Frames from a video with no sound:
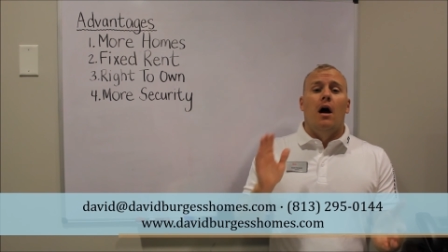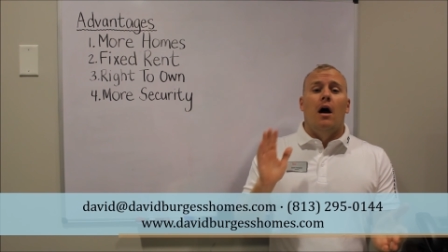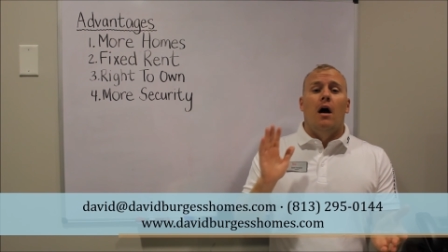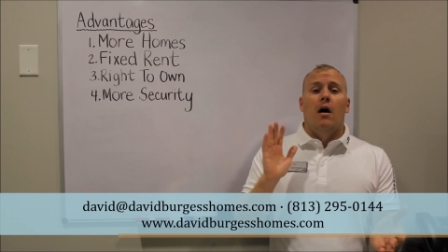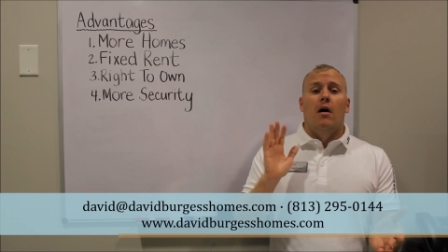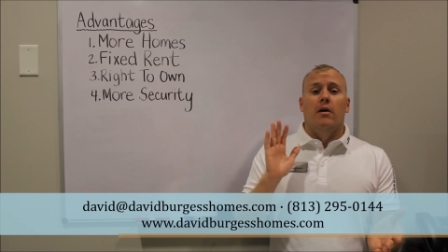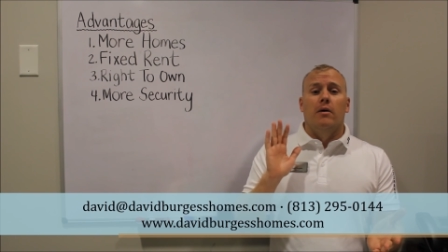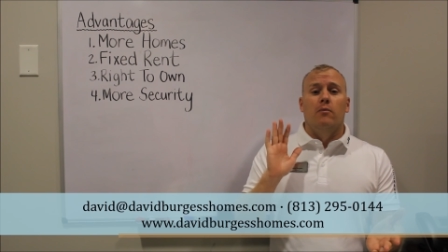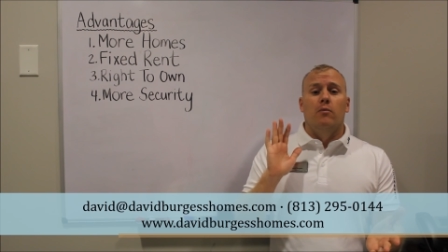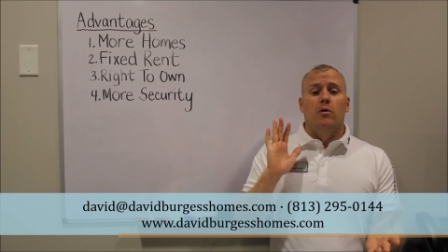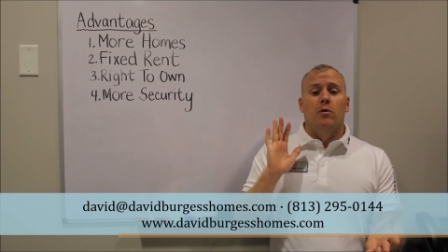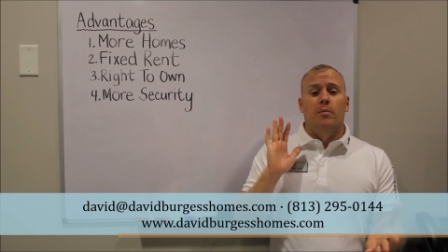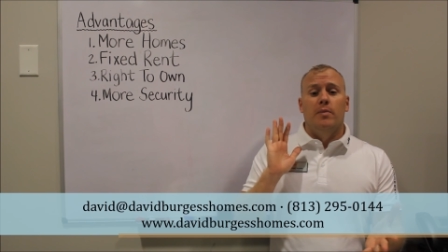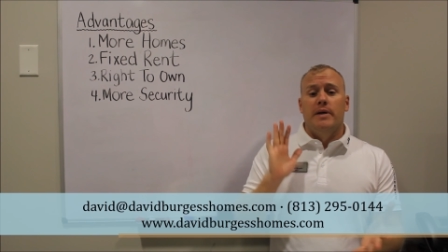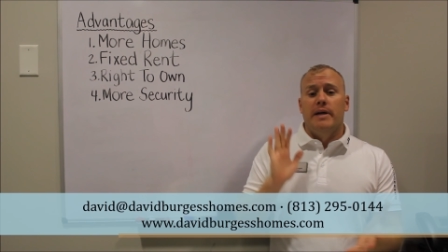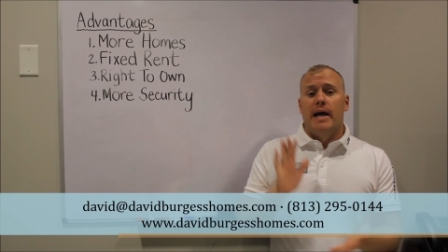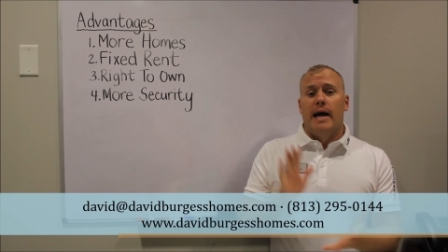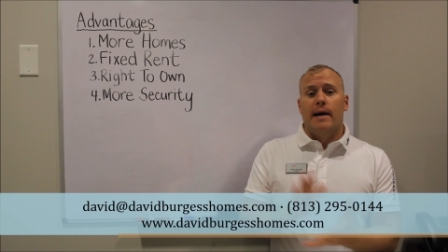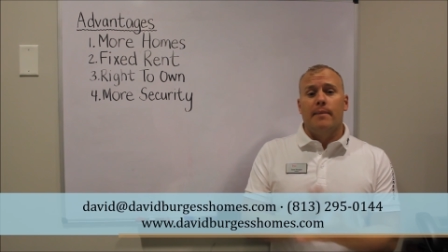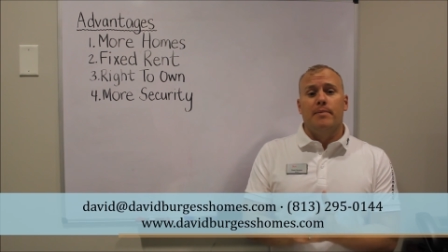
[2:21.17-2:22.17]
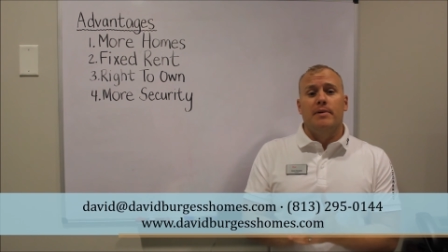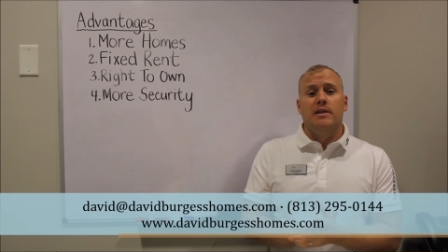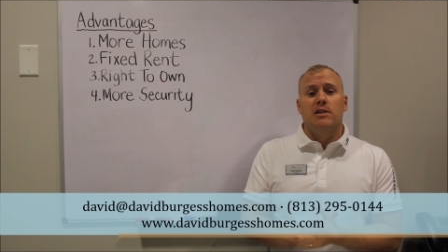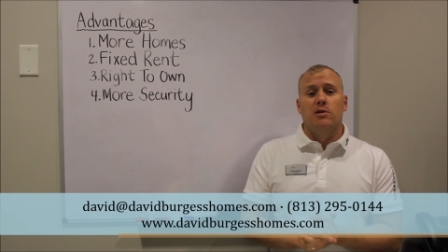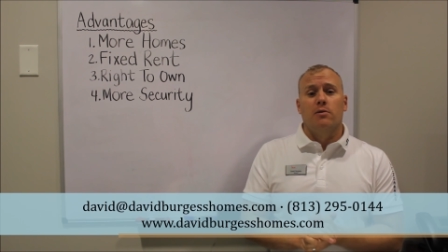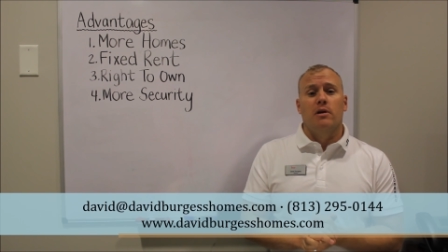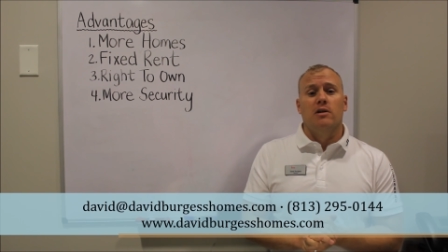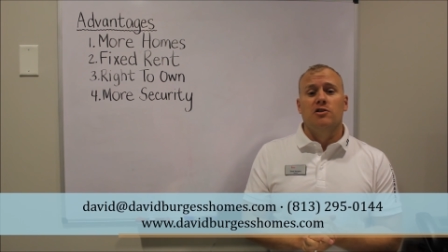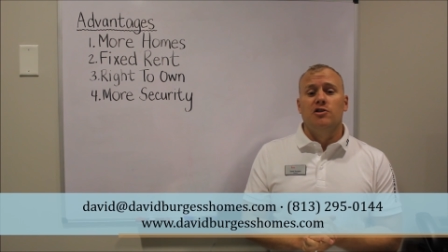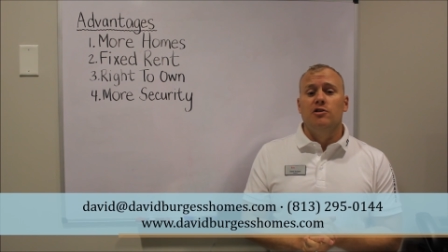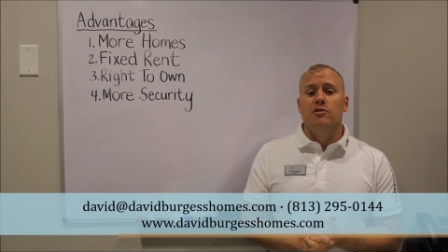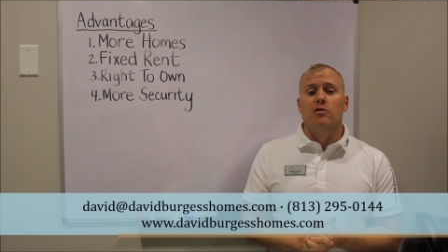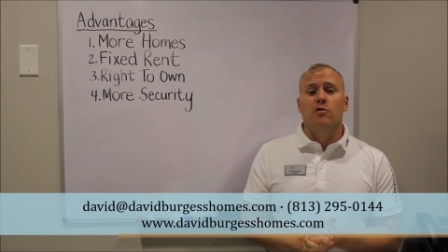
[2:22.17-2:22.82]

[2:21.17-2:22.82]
I will be happy to answer your